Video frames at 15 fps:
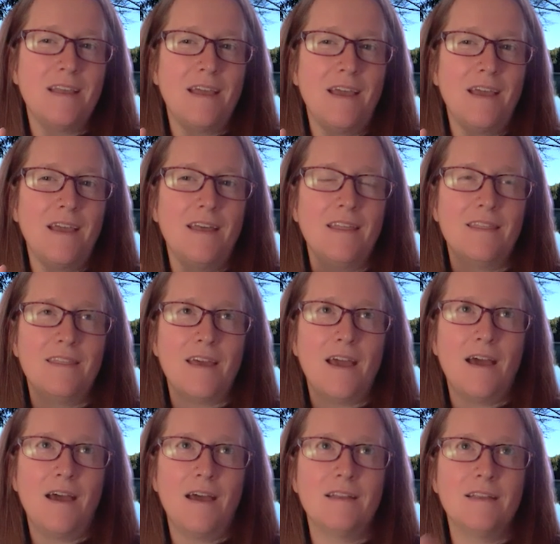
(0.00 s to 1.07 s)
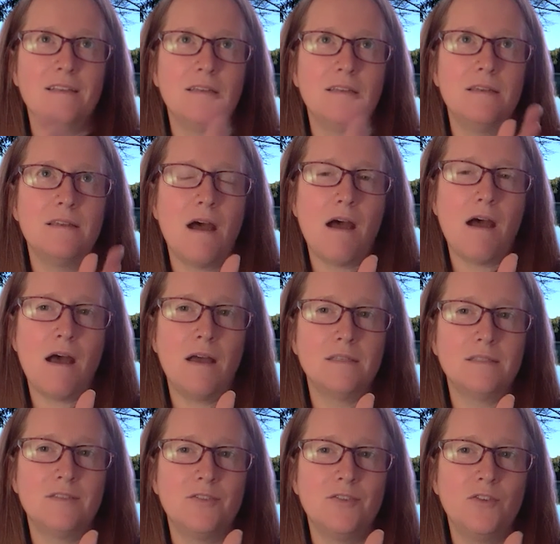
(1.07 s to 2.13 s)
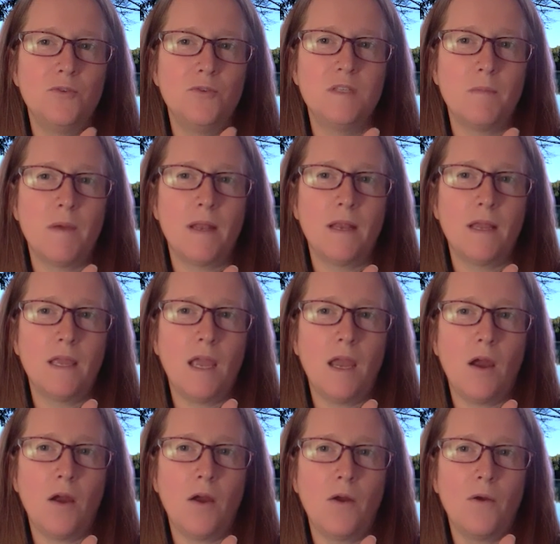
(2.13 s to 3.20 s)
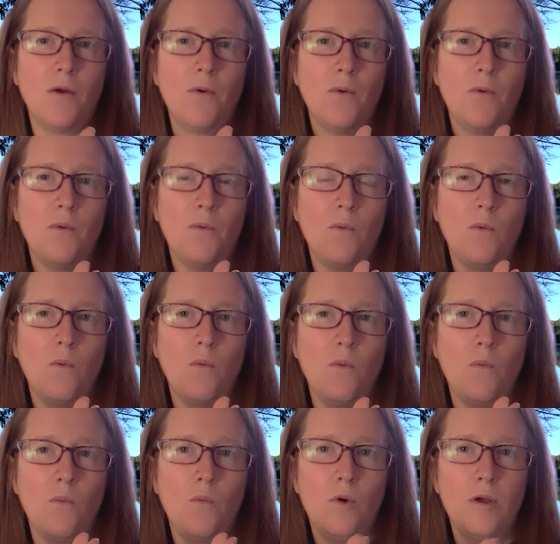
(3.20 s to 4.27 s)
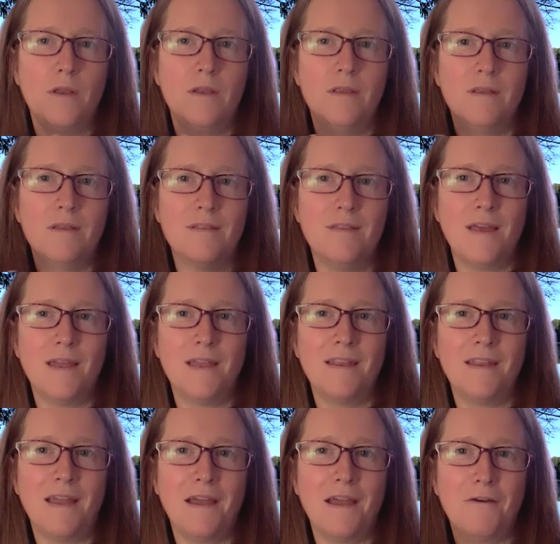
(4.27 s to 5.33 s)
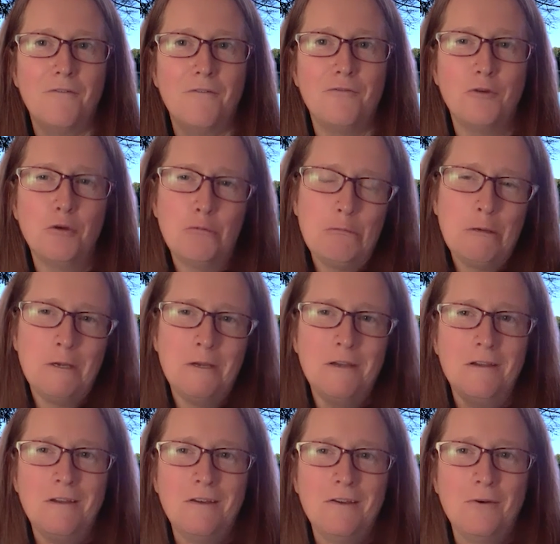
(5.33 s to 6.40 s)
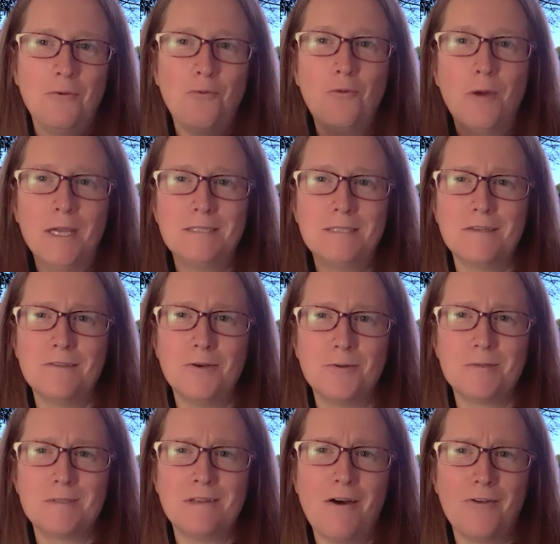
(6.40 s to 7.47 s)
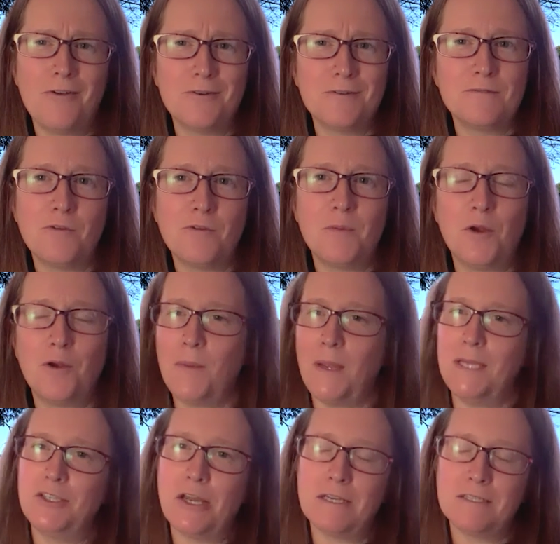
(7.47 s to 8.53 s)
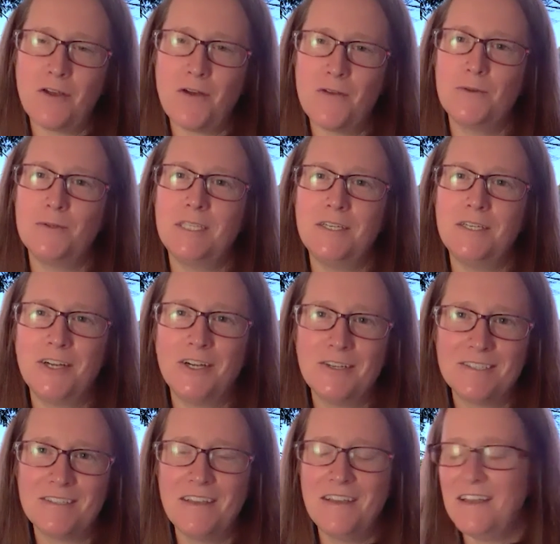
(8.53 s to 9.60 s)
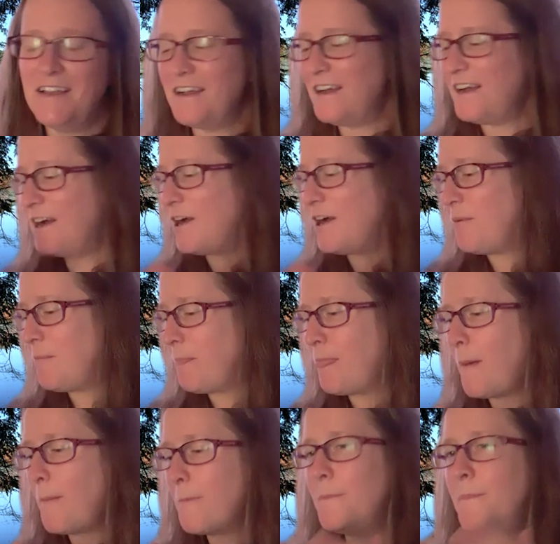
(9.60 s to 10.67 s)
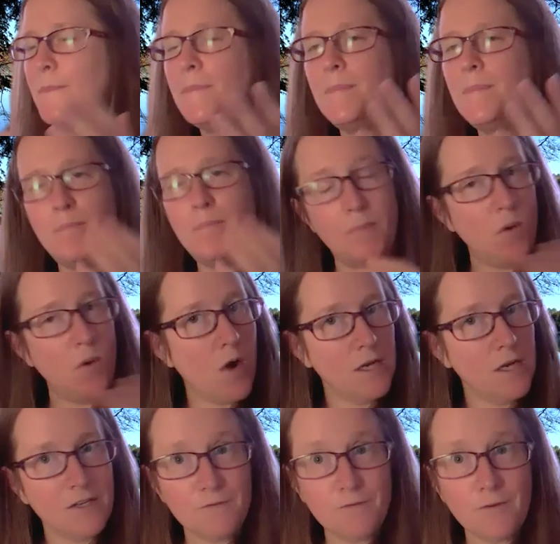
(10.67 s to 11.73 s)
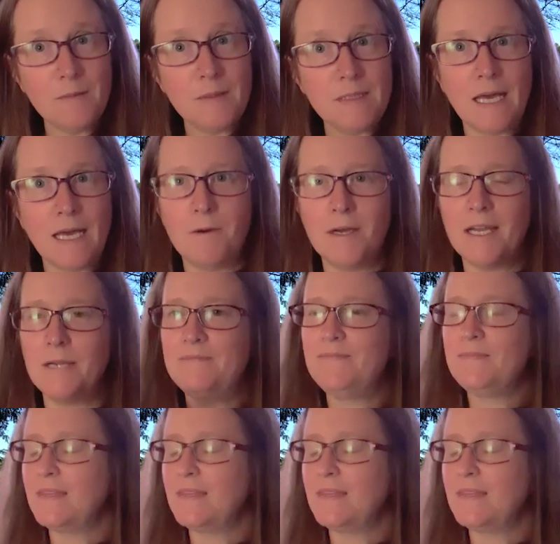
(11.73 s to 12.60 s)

to say that not using Medicare would then have wasted those dollars from your paychecks all those years, but one could frame it that way.